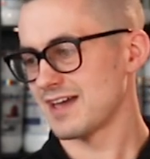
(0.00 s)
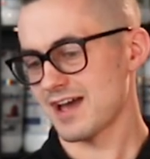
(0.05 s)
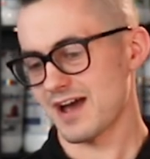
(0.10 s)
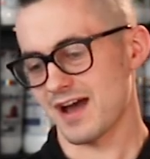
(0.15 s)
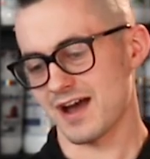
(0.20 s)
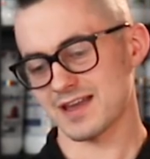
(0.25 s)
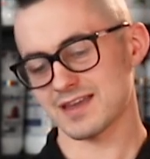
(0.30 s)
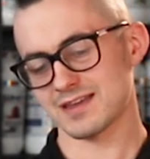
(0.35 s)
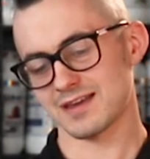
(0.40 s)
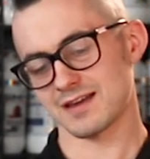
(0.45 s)

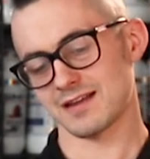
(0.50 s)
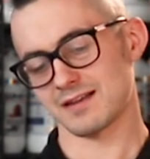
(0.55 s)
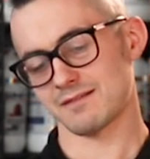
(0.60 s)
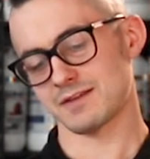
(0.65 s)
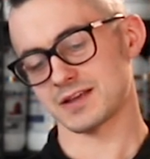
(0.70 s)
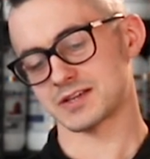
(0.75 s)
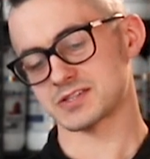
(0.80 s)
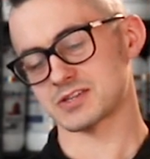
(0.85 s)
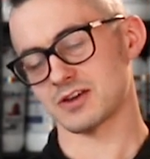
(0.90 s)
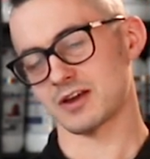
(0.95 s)
I get
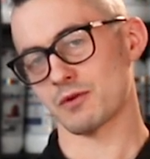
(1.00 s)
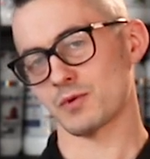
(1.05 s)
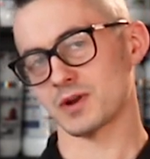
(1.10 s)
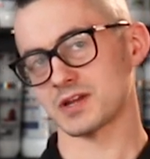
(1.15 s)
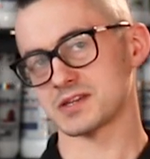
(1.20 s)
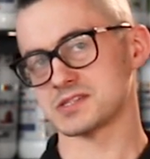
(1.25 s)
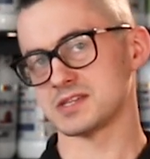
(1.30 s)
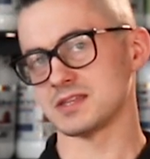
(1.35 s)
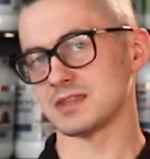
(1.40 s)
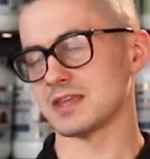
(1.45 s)
excited when
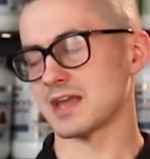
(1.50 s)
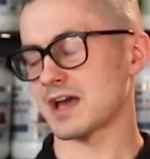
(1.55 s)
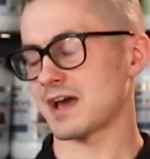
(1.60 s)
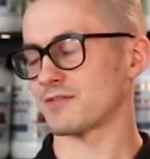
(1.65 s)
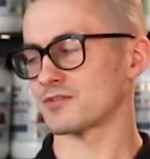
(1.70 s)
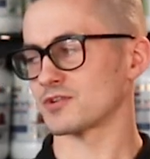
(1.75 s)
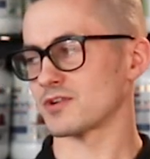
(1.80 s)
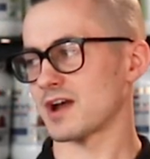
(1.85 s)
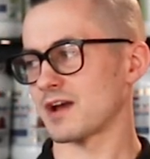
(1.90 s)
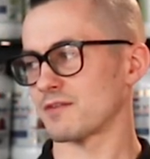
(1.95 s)
I see the
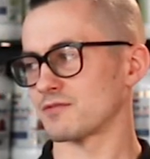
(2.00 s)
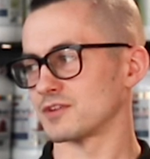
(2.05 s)
after.